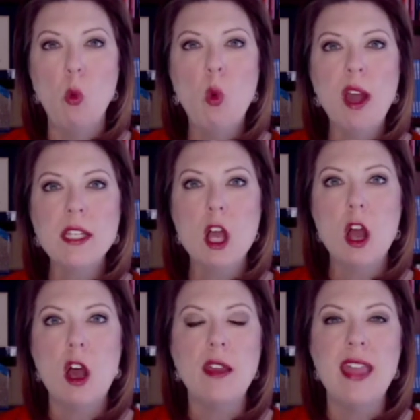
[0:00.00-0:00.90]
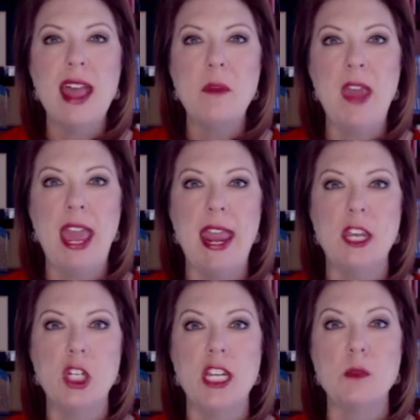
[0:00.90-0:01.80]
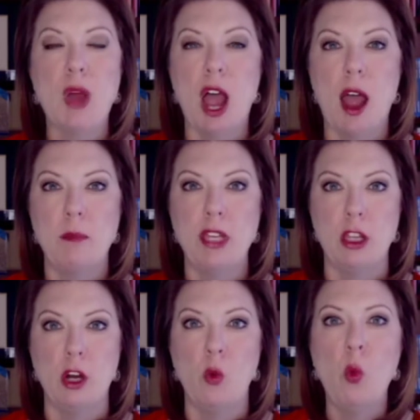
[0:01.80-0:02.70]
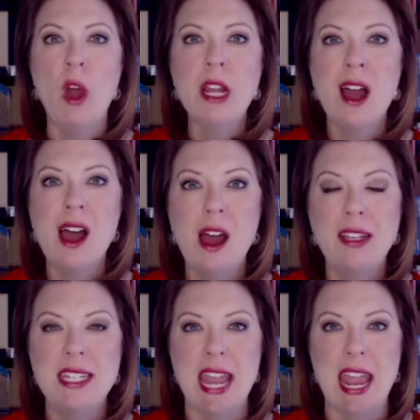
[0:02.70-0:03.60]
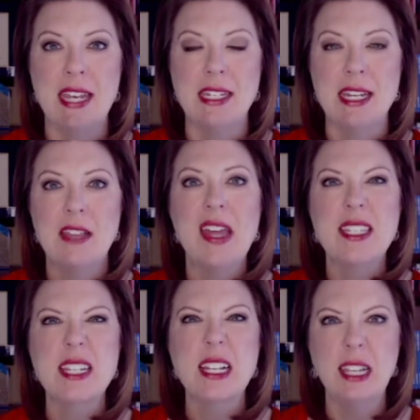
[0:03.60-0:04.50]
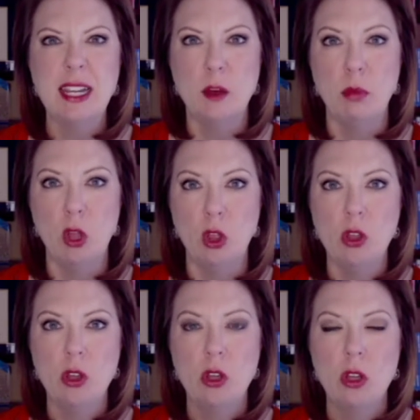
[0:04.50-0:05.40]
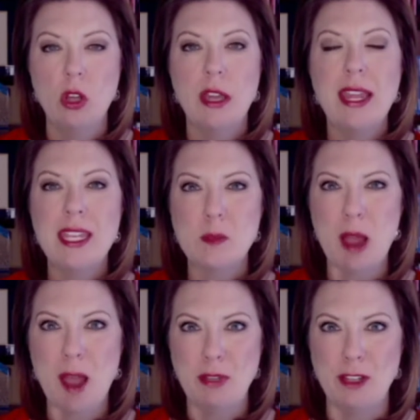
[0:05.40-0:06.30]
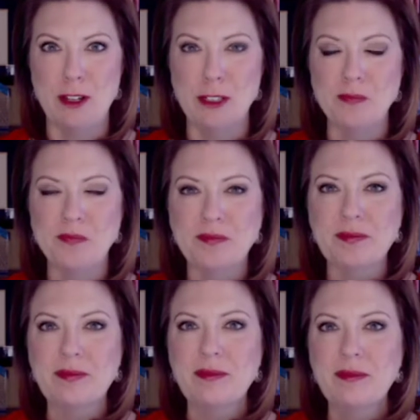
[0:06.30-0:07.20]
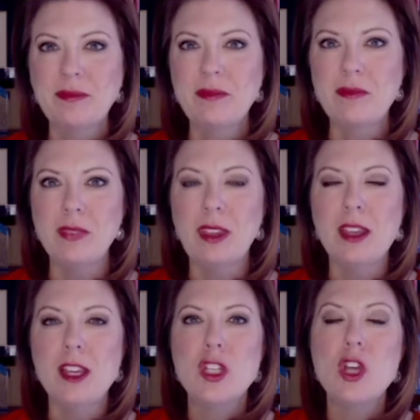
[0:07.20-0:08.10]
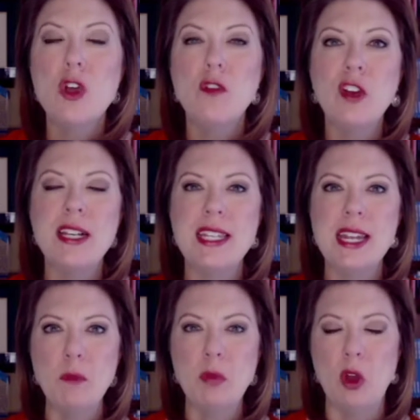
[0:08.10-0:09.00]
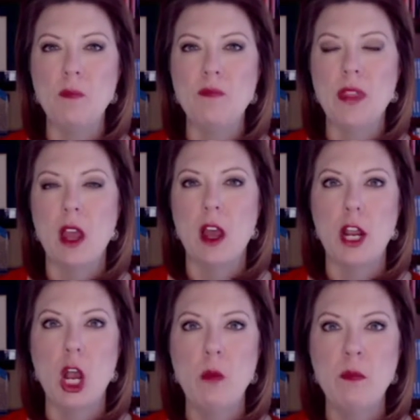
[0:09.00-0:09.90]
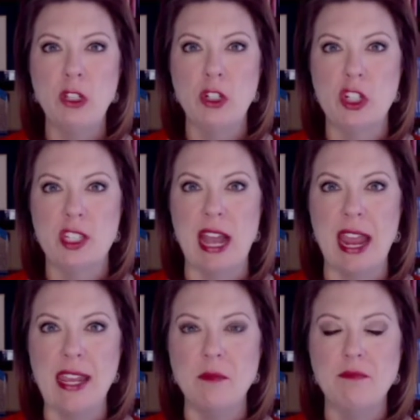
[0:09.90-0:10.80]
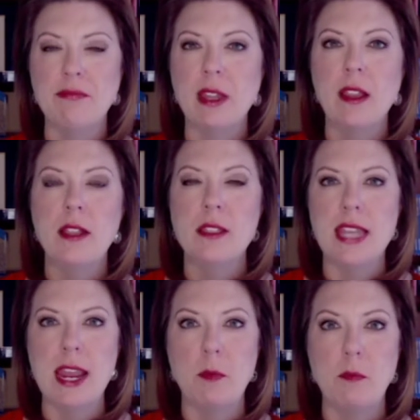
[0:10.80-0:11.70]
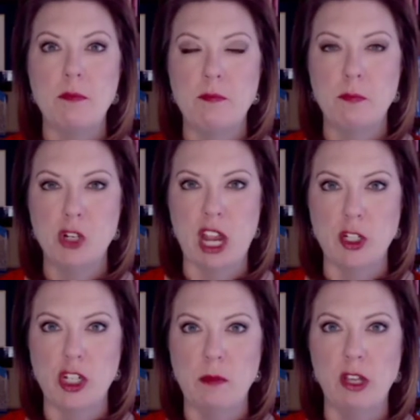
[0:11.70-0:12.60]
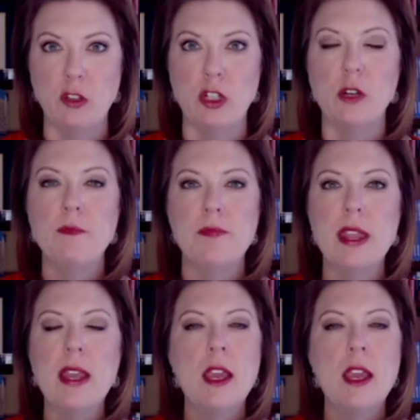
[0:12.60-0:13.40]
what on that page is popular, what content that's clickable is popular. So for example, on a home builder site, let's say a production builder,